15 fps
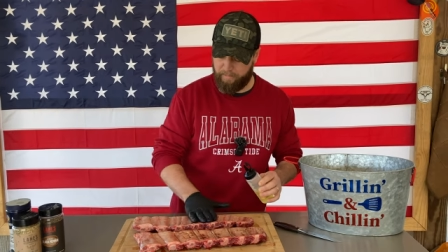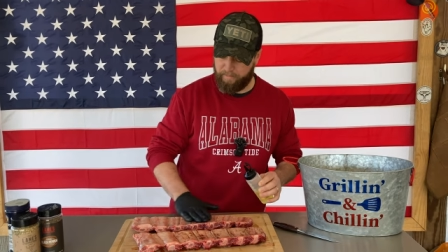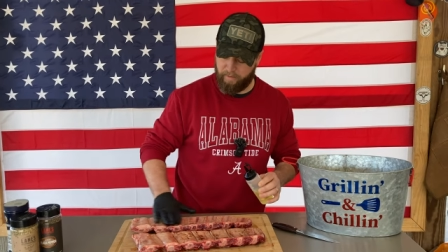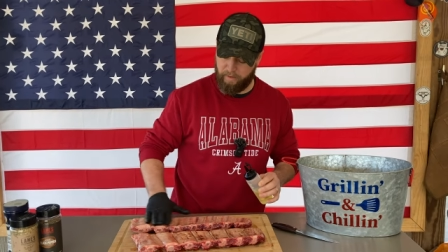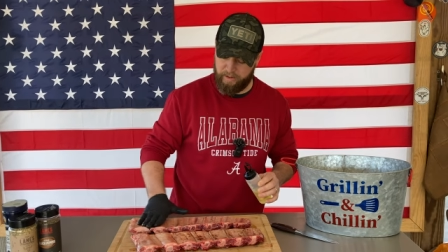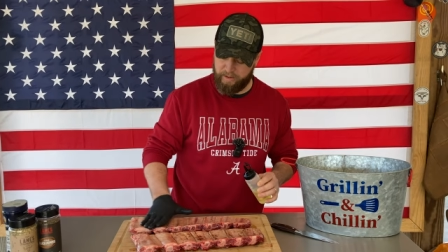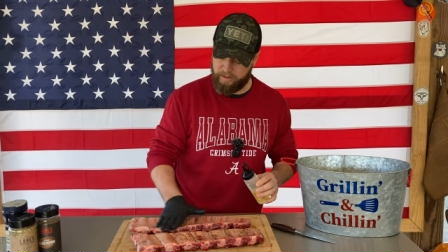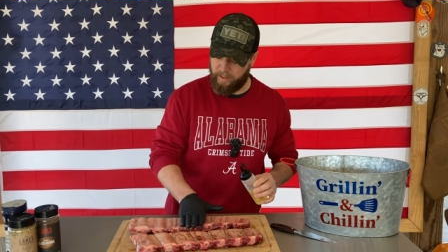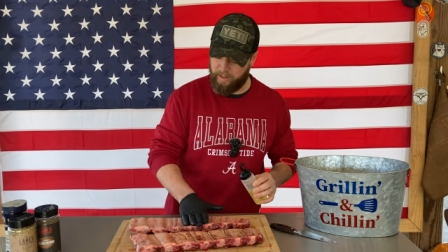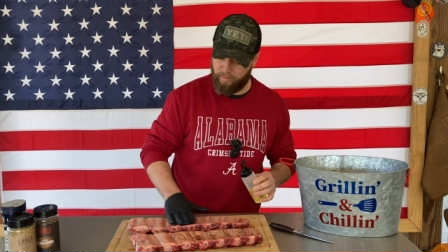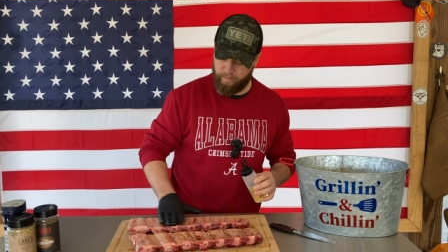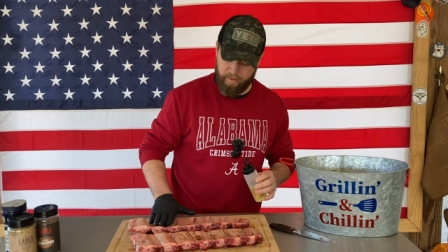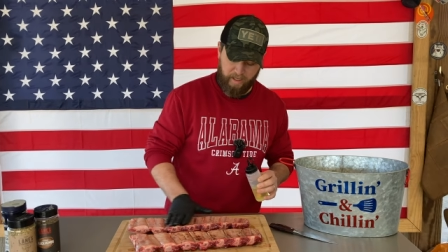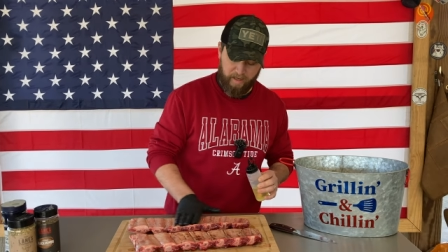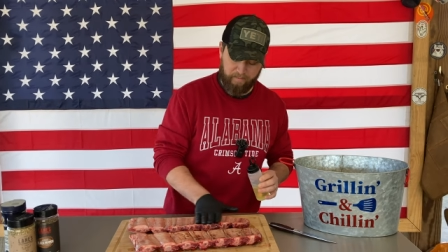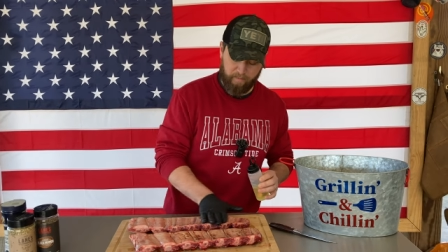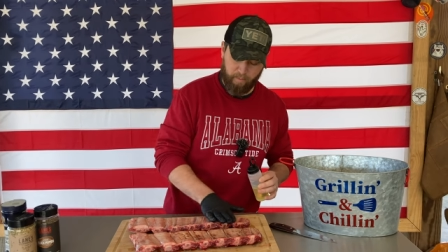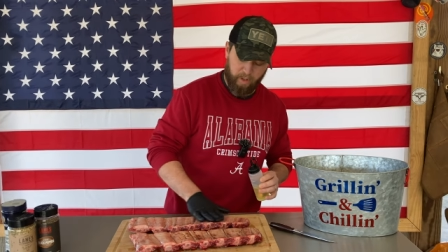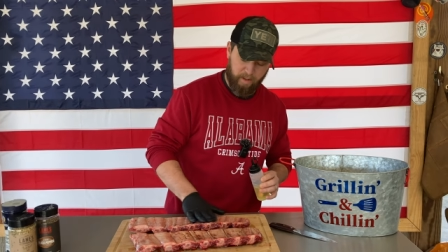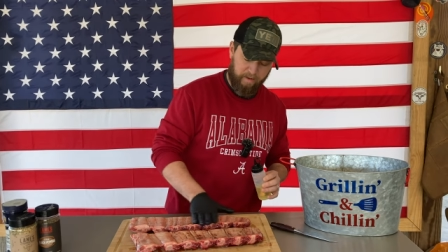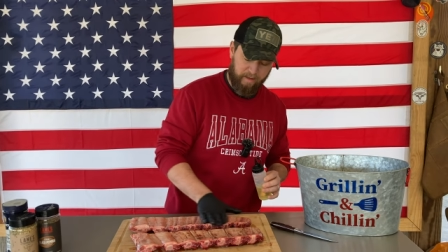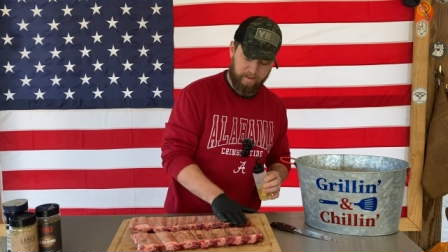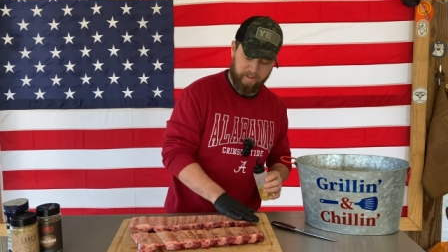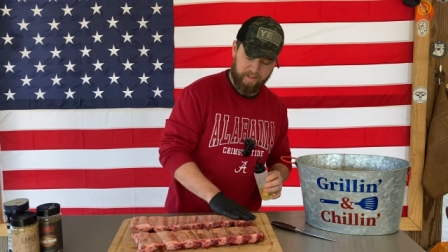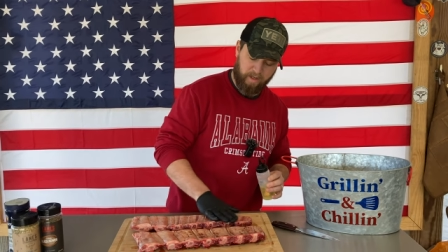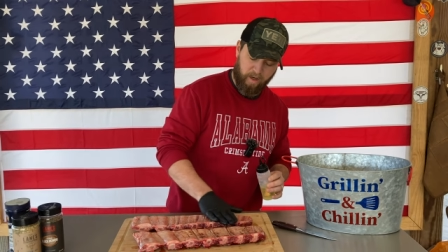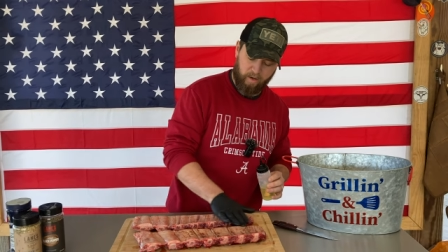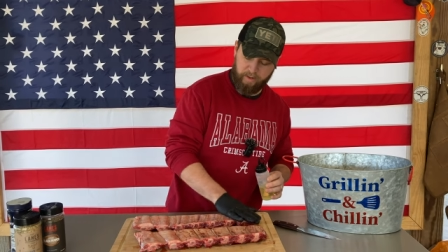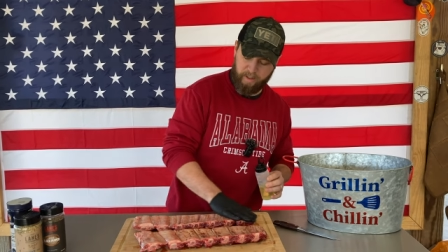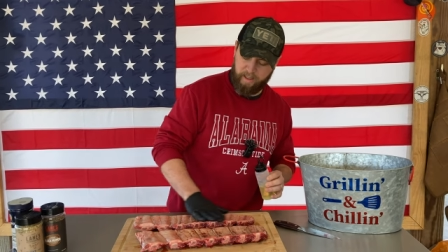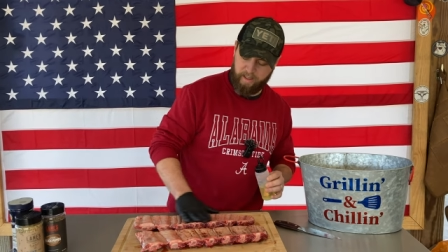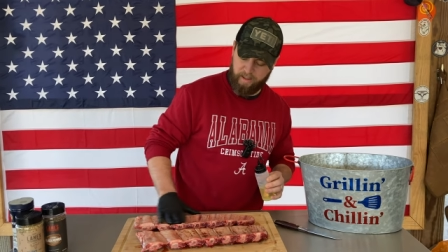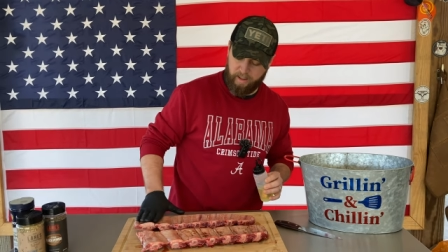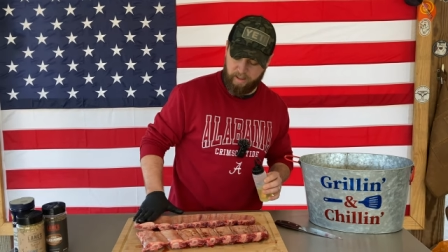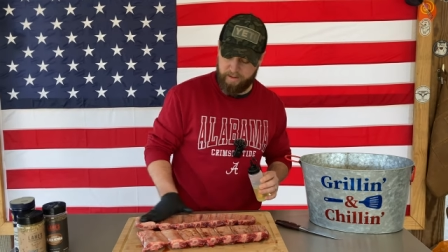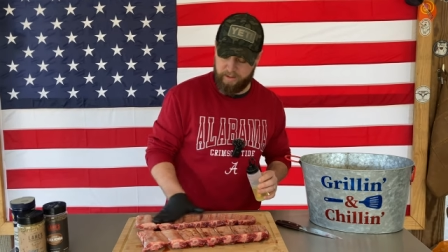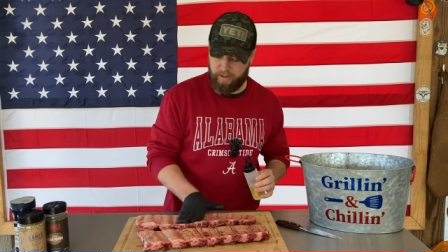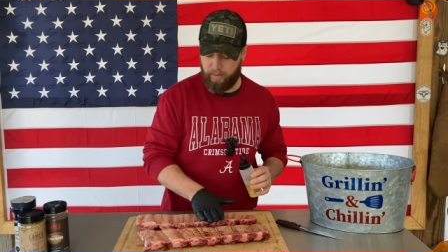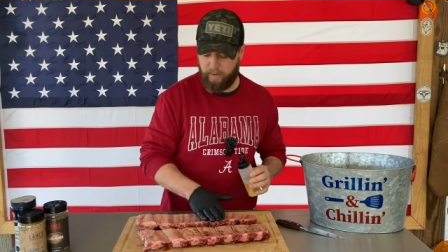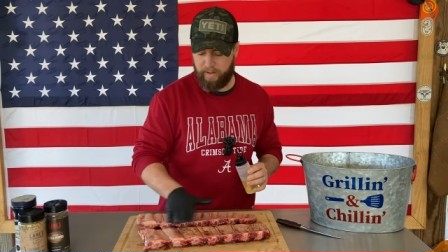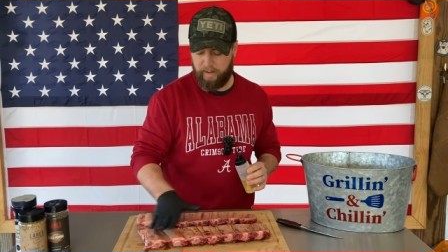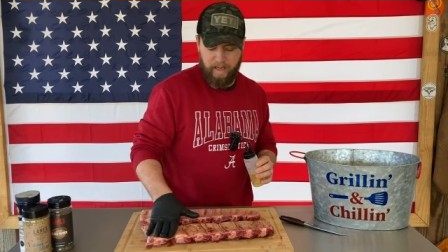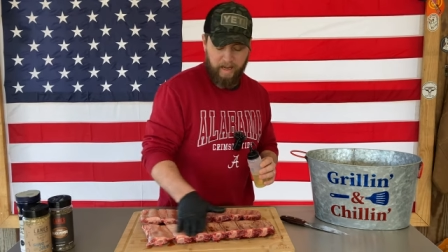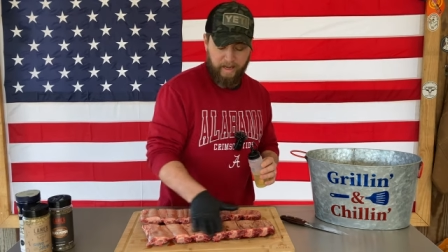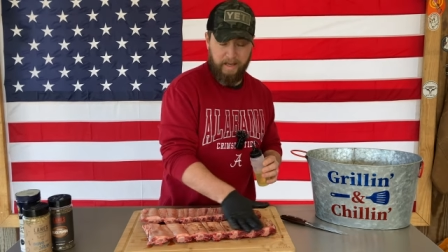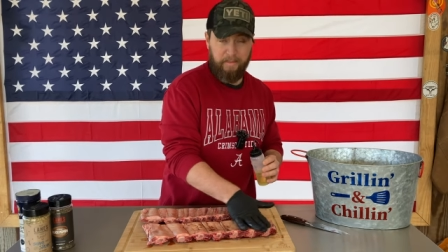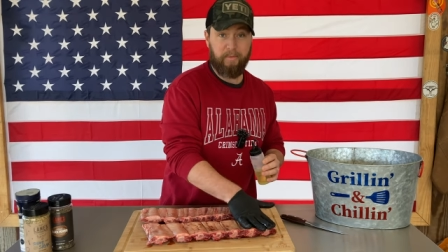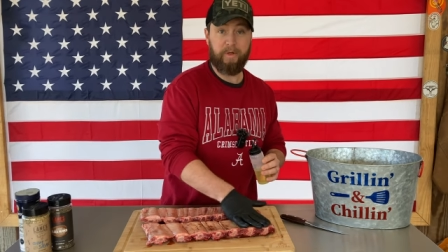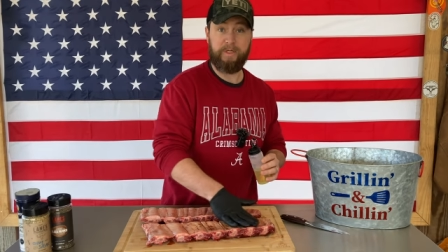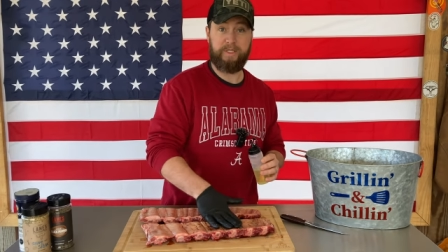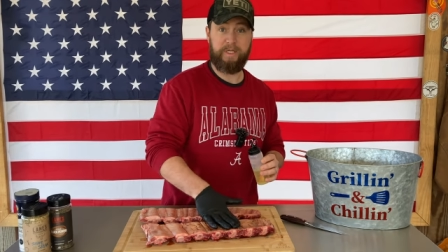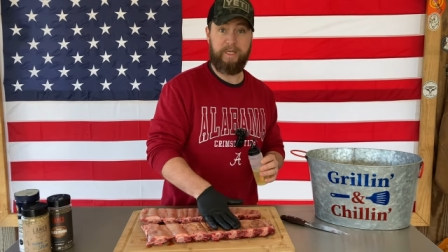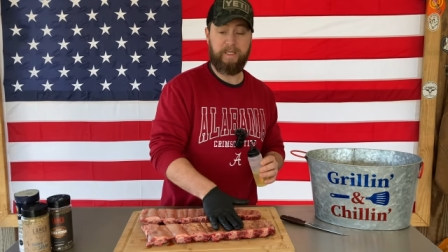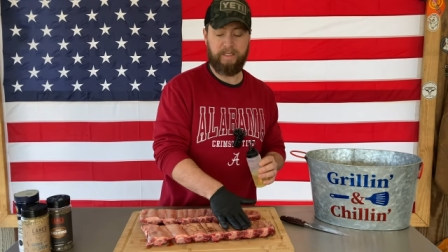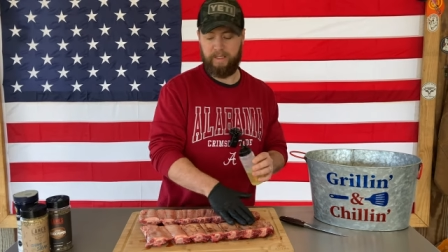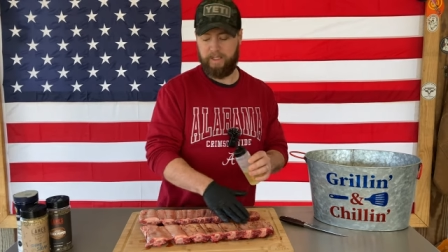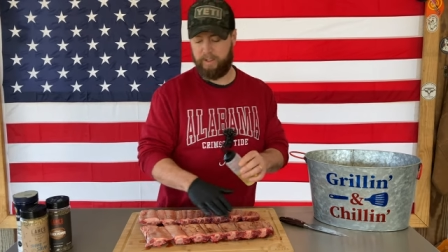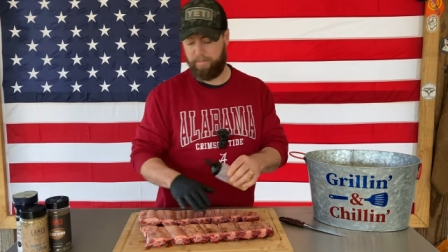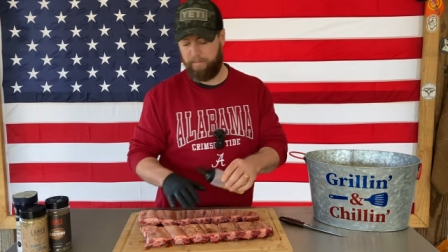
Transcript: front. So I don't really have to worry about salt getting onto it. I am gonna season this